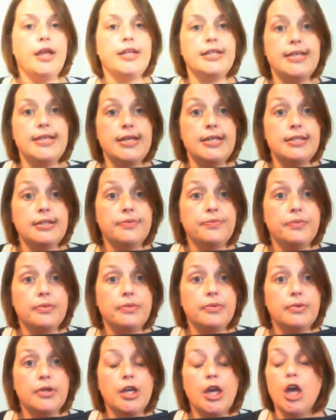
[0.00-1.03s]
And that's it.
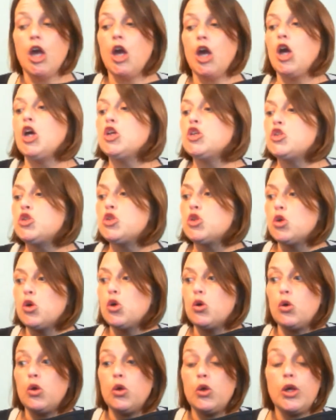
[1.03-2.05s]

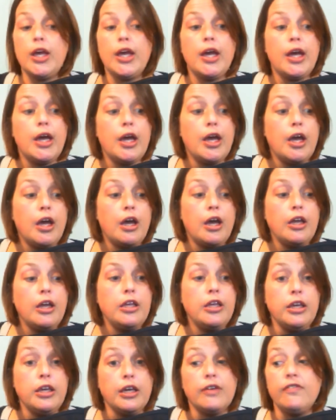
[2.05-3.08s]
So
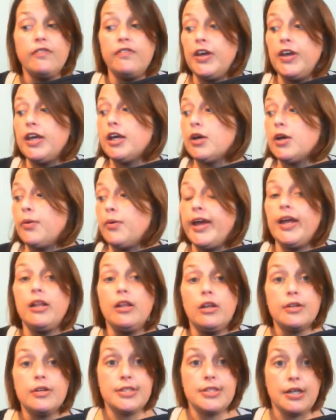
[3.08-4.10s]
you can fit
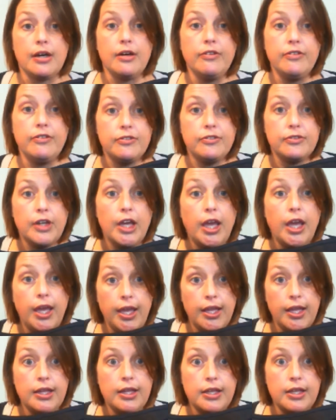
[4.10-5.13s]
quite a lot of stuff
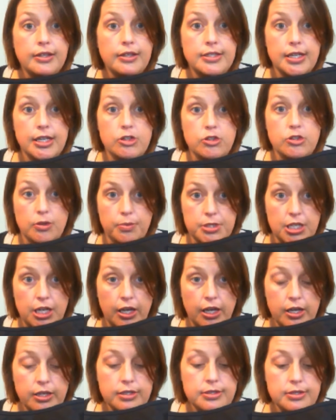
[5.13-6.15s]
in the Daytripper
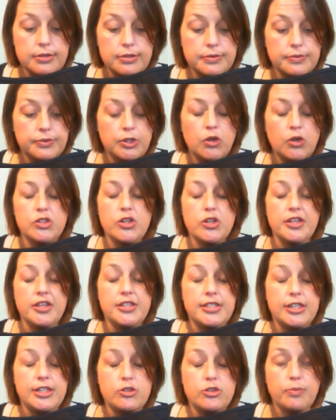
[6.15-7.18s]
Deluxe. No,
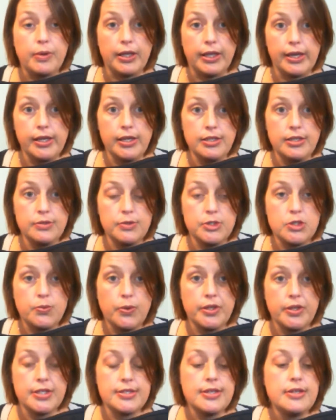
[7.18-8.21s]
sorry, the Daytripper Lite, which
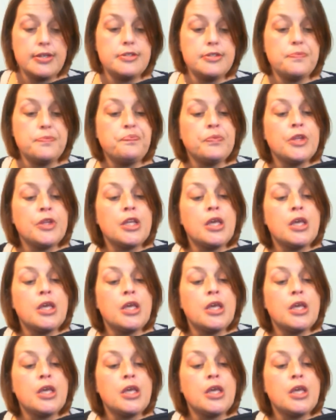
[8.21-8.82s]
is what this is.